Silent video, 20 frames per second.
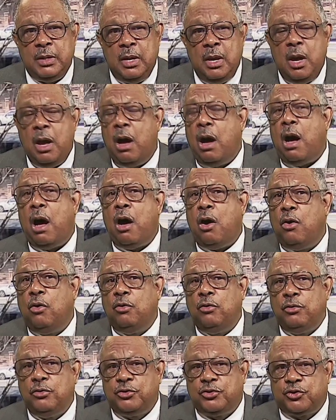
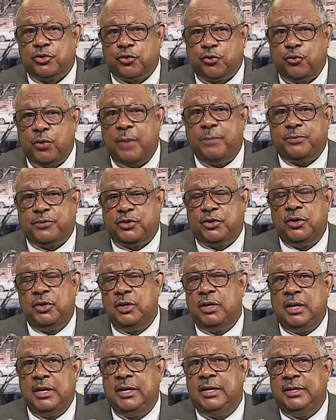All scripture
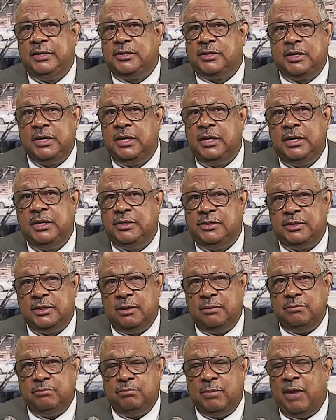leads to
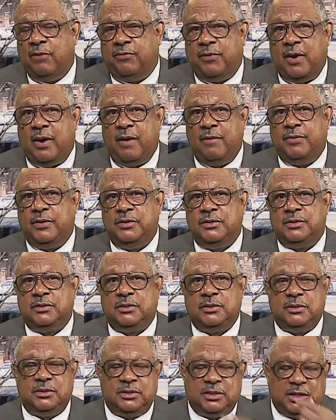Egypt. My father's
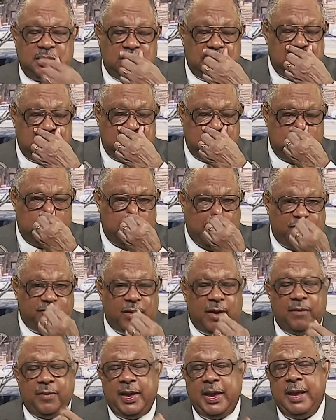settled. My
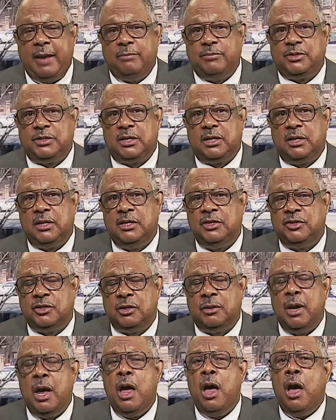father Ham settled
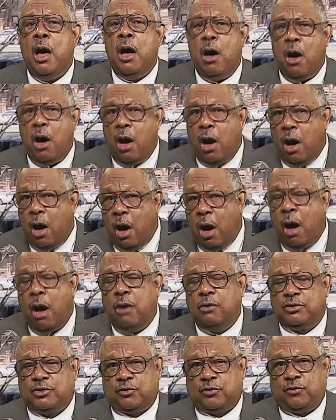Egypt.
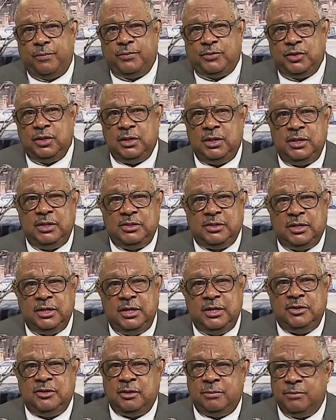All scripture leads to
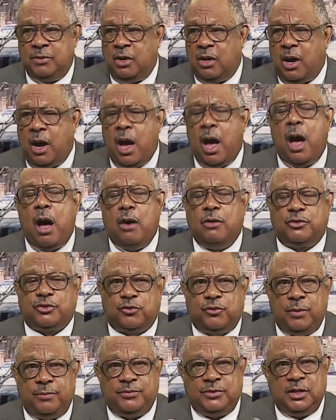Egypt. All
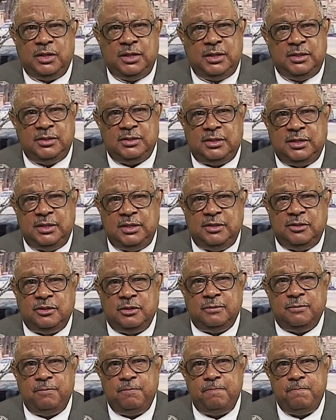scripture leads to Egypt.
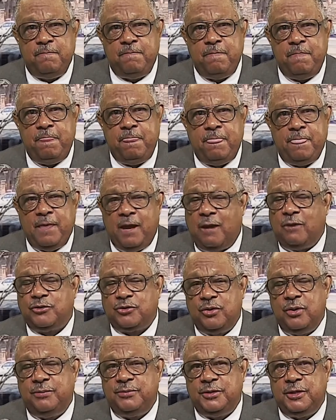All
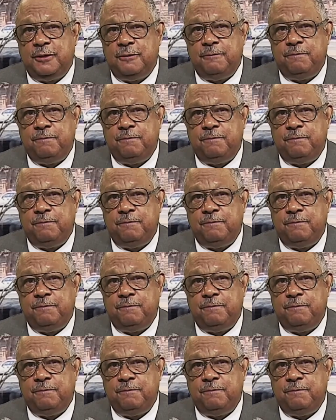scripture.